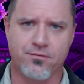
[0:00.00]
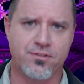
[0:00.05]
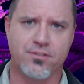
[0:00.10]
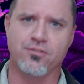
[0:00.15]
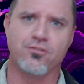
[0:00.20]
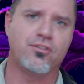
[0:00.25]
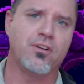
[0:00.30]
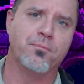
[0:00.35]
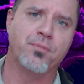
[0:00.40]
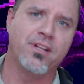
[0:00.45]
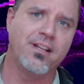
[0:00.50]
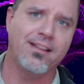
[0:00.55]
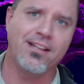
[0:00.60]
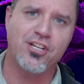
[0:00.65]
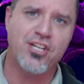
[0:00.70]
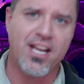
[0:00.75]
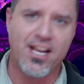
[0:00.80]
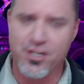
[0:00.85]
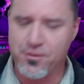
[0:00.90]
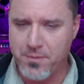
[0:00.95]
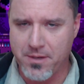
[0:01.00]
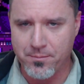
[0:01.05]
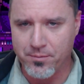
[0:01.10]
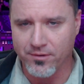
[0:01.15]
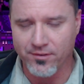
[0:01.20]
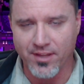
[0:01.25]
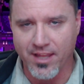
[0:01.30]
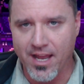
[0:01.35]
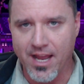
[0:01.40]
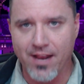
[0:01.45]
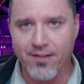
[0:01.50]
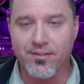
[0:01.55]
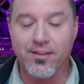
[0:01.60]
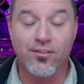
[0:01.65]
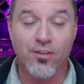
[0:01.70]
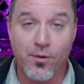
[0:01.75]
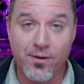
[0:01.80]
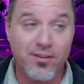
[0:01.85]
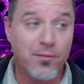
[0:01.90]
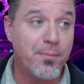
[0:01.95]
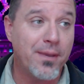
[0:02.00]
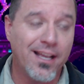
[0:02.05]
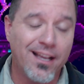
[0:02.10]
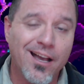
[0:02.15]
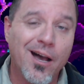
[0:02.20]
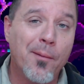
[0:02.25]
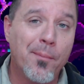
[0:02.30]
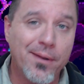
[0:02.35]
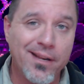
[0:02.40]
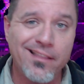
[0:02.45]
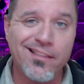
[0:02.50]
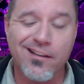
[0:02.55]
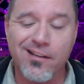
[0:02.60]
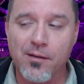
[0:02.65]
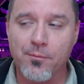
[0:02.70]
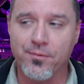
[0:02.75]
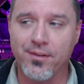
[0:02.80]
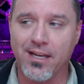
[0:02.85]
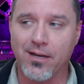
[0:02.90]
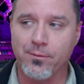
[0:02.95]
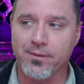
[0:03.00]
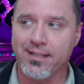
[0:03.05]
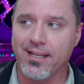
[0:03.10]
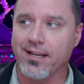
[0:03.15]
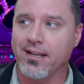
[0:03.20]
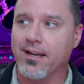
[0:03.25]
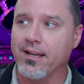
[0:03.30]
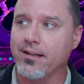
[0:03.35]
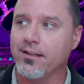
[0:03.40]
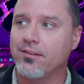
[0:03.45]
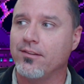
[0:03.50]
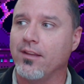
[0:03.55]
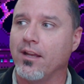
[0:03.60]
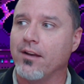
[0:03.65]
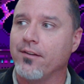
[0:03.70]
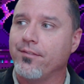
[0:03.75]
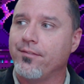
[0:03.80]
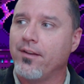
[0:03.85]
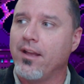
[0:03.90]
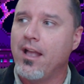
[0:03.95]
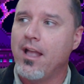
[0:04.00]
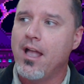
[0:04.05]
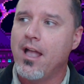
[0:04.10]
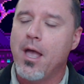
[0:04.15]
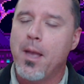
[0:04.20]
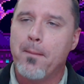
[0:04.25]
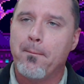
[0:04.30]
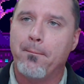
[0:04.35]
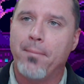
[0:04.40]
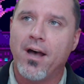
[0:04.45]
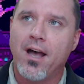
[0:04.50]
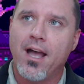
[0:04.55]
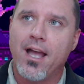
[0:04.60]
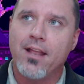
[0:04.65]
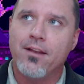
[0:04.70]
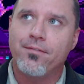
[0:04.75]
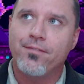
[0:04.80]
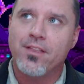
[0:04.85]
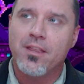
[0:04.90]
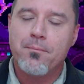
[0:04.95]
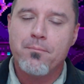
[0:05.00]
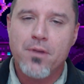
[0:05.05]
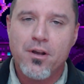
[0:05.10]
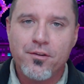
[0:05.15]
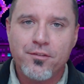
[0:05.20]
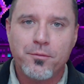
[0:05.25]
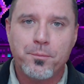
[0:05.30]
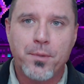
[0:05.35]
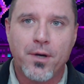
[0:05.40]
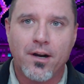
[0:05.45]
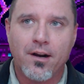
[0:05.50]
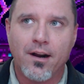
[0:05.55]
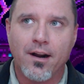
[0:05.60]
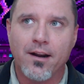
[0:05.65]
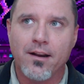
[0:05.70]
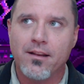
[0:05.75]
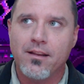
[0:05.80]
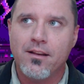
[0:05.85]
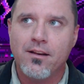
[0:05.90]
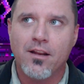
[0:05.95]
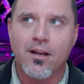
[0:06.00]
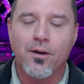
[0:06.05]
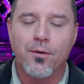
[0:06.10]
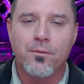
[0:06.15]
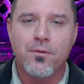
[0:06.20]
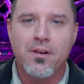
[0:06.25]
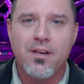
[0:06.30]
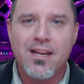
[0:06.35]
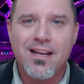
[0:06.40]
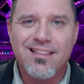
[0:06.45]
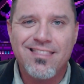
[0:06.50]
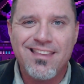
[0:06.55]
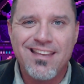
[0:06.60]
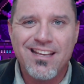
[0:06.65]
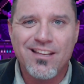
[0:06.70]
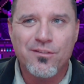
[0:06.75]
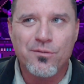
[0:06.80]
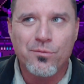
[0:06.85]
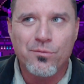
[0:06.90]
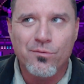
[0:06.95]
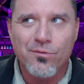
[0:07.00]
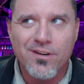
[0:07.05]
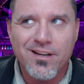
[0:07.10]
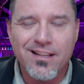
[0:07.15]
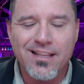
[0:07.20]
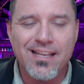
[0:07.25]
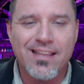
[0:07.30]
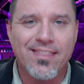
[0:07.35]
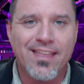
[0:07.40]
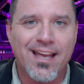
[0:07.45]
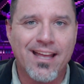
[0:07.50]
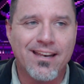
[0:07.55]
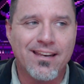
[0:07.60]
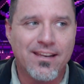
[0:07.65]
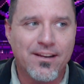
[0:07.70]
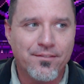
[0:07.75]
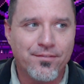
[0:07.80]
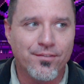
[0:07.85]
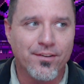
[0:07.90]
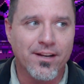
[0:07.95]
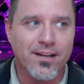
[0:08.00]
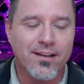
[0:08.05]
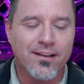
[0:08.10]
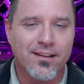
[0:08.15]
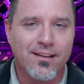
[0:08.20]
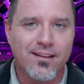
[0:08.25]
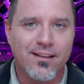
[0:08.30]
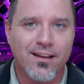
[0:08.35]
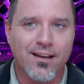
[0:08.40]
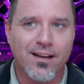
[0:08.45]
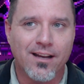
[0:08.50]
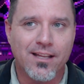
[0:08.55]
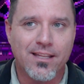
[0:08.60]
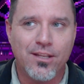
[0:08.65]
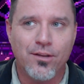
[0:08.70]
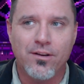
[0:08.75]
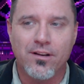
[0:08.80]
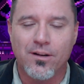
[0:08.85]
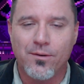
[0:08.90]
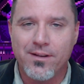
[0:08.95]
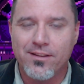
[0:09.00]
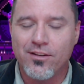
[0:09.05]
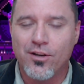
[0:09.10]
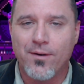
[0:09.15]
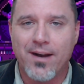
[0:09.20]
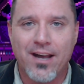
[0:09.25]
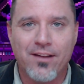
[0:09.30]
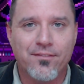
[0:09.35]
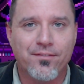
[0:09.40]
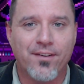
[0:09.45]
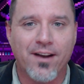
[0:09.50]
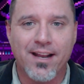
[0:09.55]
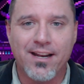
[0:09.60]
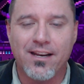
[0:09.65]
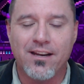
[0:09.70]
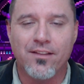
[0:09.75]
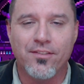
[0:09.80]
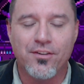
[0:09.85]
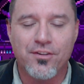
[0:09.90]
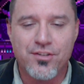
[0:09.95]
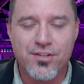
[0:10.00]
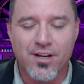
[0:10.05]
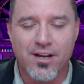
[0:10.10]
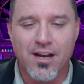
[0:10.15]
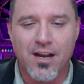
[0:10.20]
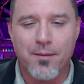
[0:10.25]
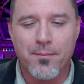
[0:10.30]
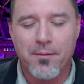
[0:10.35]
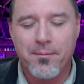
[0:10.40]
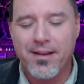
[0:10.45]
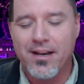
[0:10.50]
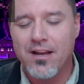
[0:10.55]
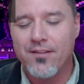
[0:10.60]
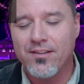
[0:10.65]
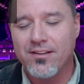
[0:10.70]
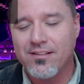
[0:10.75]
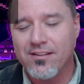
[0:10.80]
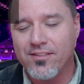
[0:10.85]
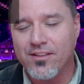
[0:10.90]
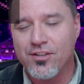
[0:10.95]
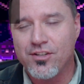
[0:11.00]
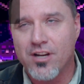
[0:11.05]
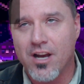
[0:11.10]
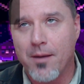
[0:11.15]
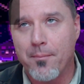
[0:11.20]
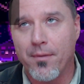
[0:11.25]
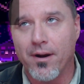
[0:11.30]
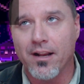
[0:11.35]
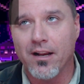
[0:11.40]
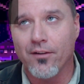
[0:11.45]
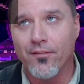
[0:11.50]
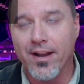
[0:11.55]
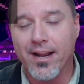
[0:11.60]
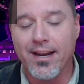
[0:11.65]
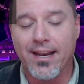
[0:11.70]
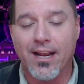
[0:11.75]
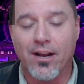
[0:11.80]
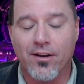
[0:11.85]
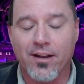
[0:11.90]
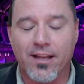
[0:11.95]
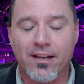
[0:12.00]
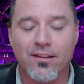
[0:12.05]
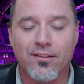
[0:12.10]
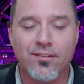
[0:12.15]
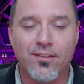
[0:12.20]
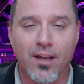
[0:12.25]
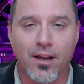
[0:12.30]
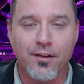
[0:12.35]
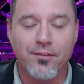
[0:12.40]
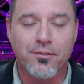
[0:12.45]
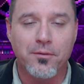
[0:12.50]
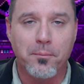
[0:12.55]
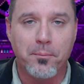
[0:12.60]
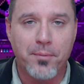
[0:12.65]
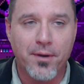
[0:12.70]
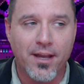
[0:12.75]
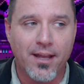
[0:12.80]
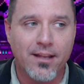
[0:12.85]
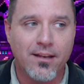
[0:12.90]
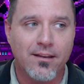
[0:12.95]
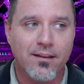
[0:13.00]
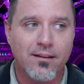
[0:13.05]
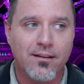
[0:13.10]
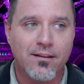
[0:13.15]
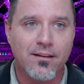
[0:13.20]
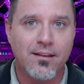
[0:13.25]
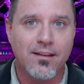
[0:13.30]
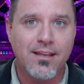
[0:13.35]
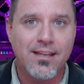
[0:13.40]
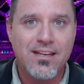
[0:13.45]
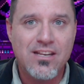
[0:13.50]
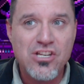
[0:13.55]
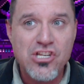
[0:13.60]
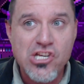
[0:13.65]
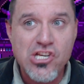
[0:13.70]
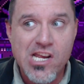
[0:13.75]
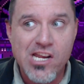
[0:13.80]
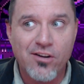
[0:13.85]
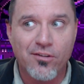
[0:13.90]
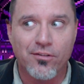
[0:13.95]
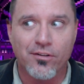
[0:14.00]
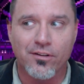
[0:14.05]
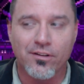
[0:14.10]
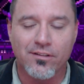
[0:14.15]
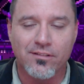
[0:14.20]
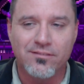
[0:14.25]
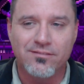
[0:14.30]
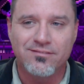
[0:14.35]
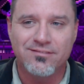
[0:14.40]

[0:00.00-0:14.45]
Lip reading: completely change people's lives. It's always a big company that comes out with that kind of stuff. But for the most part, nothing is really that different. You can always go out and find another job. I mean, obviously the job market right now kind of sucks, but in general,